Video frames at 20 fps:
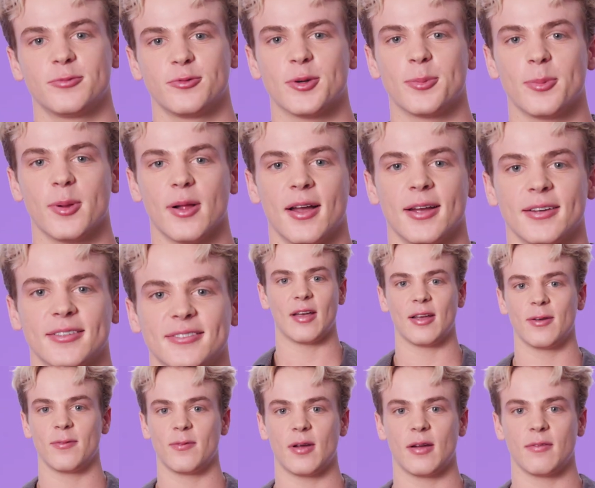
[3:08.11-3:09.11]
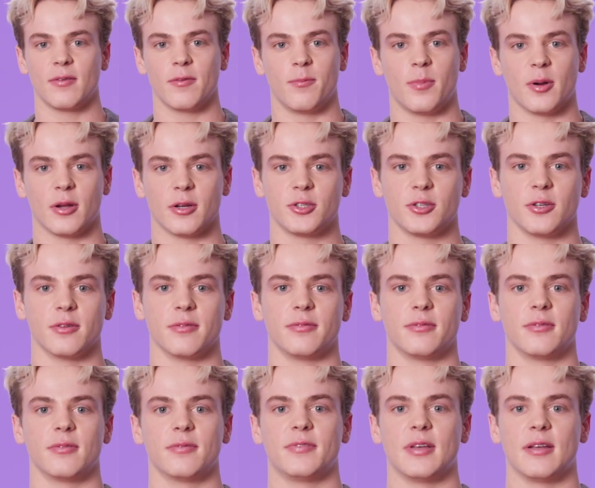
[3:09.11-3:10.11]
reply. I have, I have a bunch of
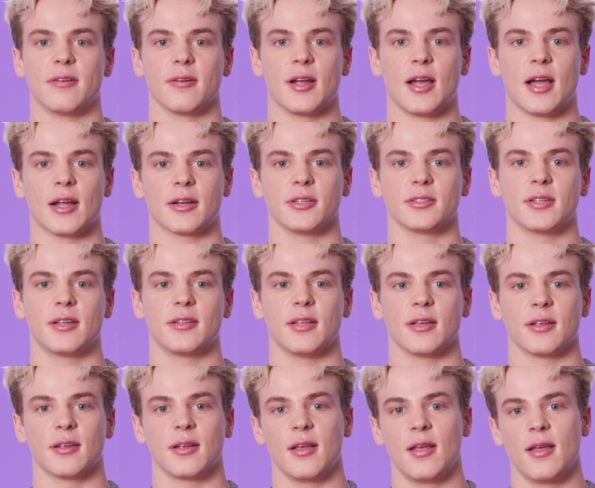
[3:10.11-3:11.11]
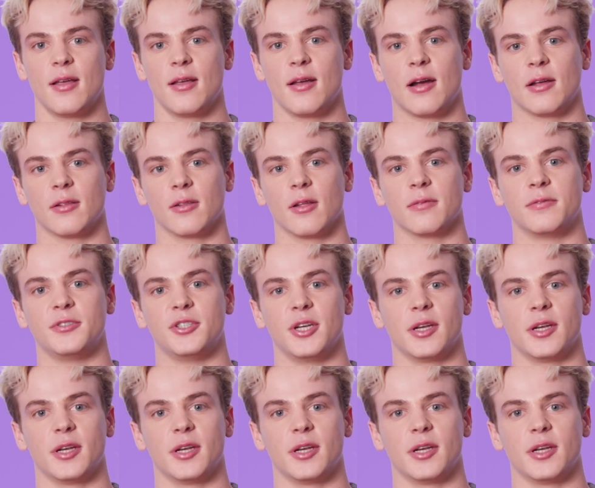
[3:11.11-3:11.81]
favorite actors. I think I love